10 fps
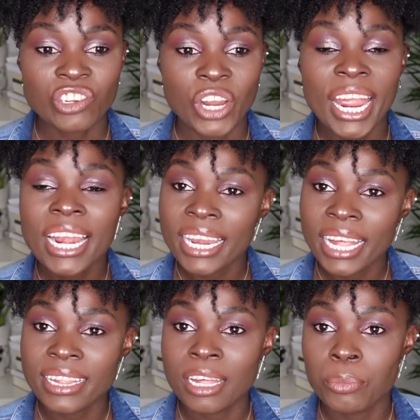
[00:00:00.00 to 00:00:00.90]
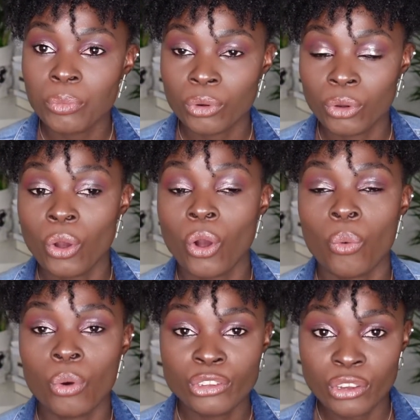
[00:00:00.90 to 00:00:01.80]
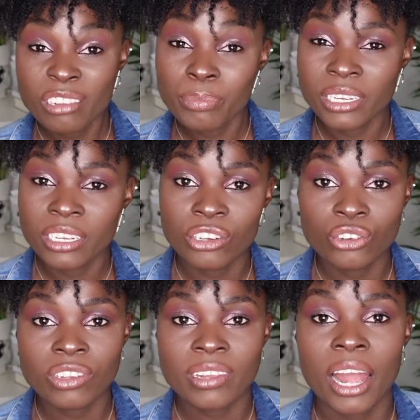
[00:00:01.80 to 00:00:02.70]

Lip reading: try and let them know what your expectations